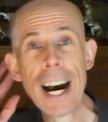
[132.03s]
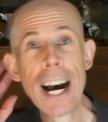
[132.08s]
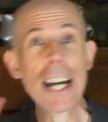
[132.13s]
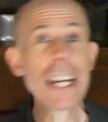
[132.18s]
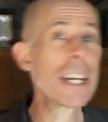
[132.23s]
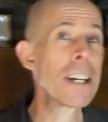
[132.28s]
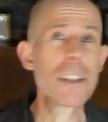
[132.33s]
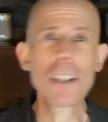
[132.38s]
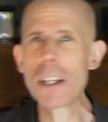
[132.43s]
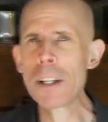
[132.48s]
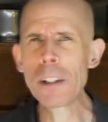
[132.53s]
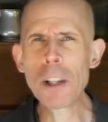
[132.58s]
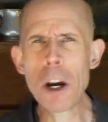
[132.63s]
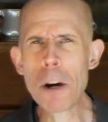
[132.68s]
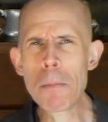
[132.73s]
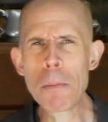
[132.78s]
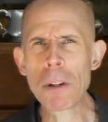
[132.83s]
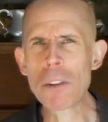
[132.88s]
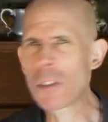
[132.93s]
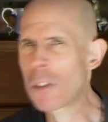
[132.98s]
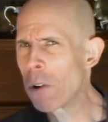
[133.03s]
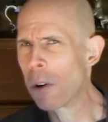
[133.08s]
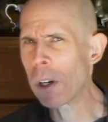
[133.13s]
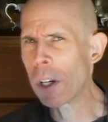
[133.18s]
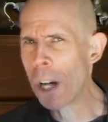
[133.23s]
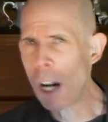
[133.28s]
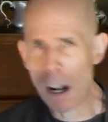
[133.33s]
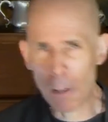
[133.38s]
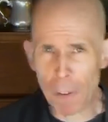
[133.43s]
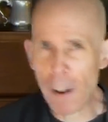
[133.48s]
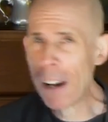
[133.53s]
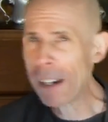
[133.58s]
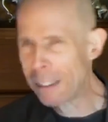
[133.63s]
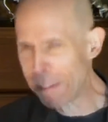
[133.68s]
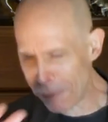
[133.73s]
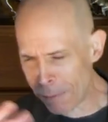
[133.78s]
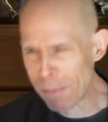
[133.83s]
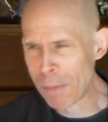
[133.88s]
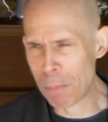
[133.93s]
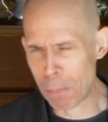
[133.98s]
I hear the alarm bells going off.
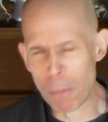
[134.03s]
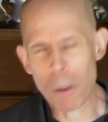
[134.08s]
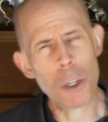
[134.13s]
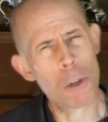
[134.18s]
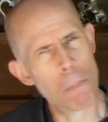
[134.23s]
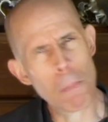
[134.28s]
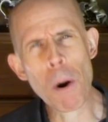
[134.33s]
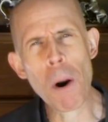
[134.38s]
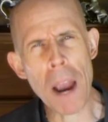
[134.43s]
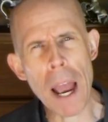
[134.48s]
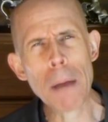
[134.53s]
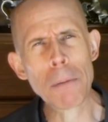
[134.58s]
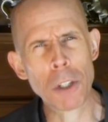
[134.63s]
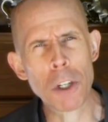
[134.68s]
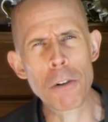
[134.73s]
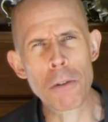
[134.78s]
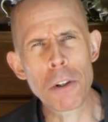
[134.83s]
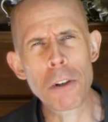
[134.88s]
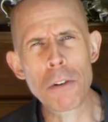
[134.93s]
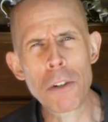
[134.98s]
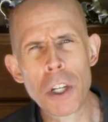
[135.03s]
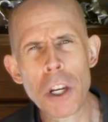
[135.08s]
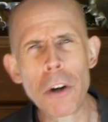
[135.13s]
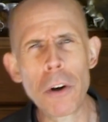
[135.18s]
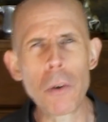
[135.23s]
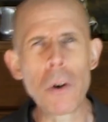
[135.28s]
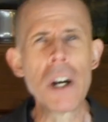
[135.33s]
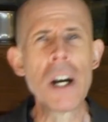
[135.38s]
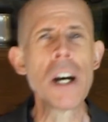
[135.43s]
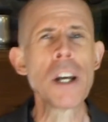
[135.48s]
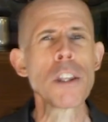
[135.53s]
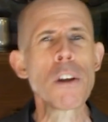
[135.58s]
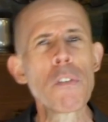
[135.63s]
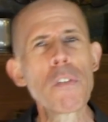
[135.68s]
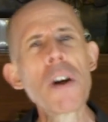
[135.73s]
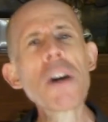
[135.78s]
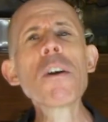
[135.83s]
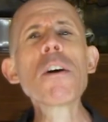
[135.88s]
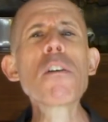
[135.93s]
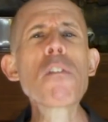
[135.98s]
Perhaps you do too. The
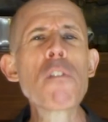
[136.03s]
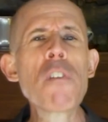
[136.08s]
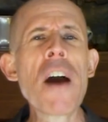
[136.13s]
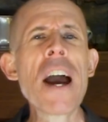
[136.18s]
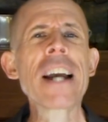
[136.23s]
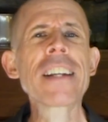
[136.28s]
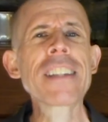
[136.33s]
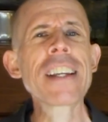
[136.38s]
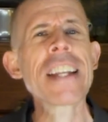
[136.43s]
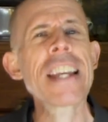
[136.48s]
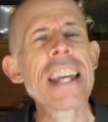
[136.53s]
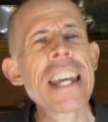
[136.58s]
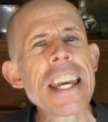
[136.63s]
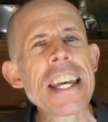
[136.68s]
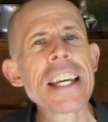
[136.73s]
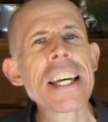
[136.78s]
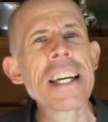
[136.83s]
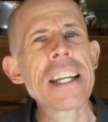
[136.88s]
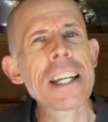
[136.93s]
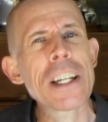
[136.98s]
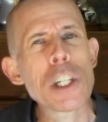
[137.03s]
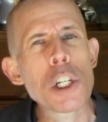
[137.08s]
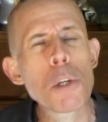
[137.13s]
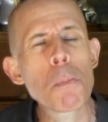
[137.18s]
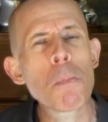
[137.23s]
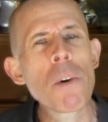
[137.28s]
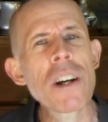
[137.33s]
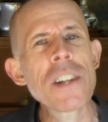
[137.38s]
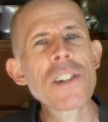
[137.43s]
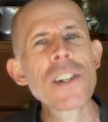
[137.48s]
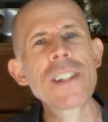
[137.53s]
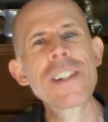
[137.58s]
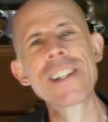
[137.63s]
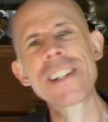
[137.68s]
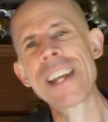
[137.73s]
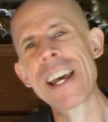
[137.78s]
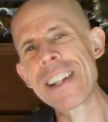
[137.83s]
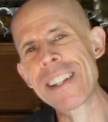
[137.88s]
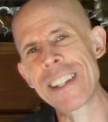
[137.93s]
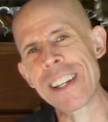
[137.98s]
very fact that he can express a
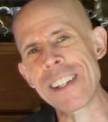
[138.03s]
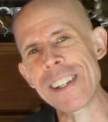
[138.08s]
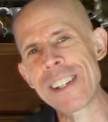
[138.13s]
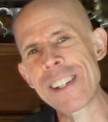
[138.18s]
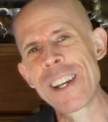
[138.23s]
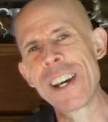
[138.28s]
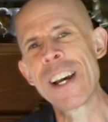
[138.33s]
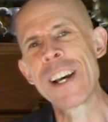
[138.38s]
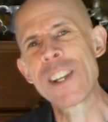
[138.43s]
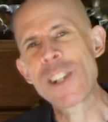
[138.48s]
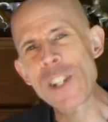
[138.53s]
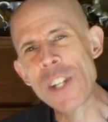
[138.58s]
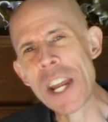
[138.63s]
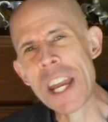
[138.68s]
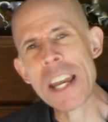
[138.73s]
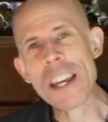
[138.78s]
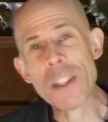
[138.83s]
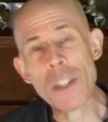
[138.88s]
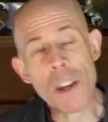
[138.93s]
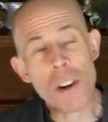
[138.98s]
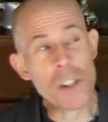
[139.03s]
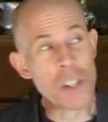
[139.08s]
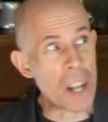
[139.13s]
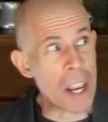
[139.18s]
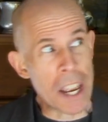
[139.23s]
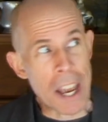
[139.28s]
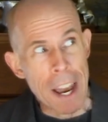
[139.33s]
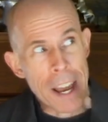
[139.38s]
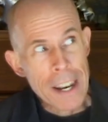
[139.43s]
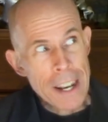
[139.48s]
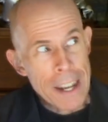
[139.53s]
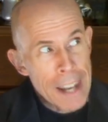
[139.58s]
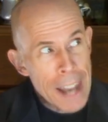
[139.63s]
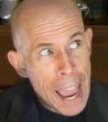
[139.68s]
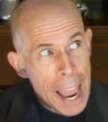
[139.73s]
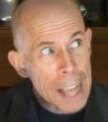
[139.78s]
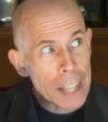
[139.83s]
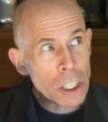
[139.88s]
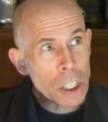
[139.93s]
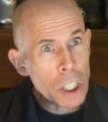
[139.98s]
sentence saying there's a
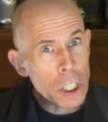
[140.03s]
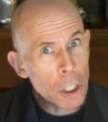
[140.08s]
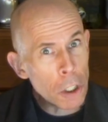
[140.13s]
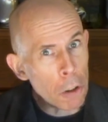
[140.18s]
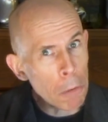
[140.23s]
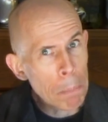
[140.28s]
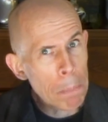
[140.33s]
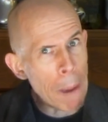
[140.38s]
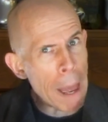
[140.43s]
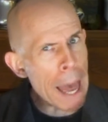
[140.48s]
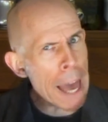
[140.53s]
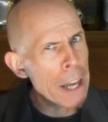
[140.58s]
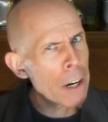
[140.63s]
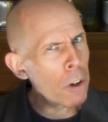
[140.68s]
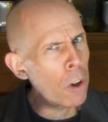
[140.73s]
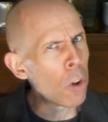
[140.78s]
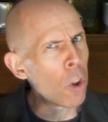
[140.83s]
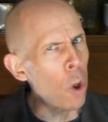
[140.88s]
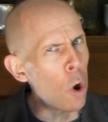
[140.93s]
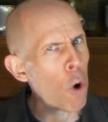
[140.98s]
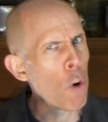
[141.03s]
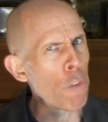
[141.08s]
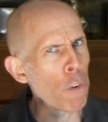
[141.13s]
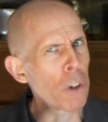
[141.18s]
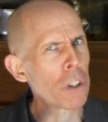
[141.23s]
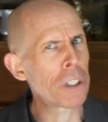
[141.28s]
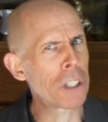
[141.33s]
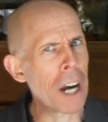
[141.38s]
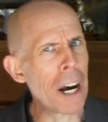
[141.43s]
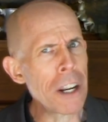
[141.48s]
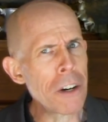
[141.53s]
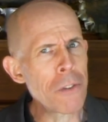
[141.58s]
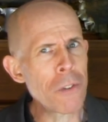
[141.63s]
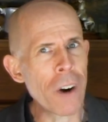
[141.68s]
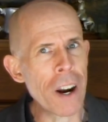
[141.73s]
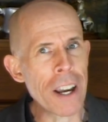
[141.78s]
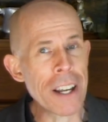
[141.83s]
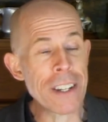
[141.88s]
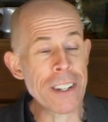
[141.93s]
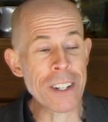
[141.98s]
national battle over gun
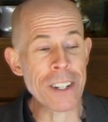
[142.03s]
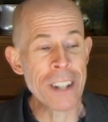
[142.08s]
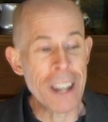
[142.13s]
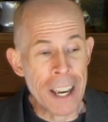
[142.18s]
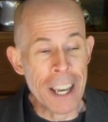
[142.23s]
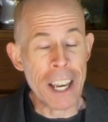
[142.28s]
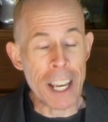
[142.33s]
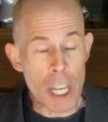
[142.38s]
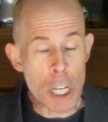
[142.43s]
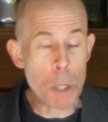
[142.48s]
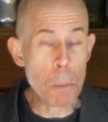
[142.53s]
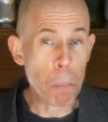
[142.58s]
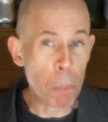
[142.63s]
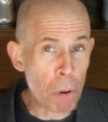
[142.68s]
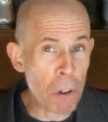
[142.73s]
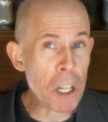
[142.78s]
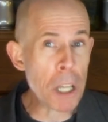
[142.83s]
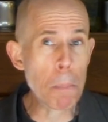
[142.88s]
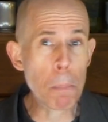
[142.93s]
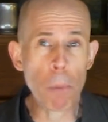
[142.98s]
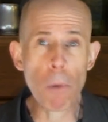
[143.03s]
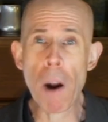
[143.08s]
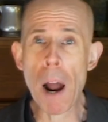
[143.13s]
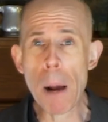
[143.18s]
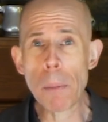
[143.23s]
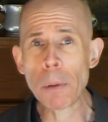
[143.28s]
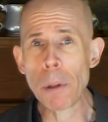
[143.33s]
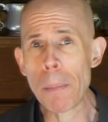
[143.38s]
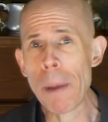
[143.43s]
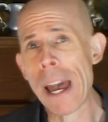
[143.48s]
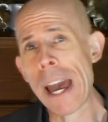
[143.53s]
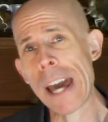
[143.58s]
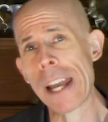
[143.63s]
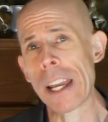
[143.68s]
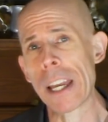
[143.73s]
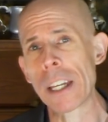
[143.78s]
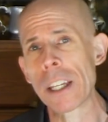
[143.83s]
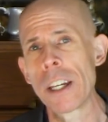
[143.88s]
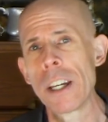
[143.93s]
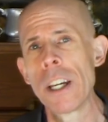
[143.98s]
rights is pretty
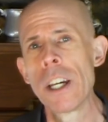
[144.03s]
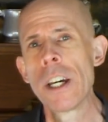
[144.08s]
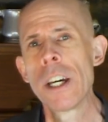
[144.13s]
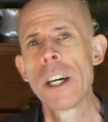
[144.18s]
problematic.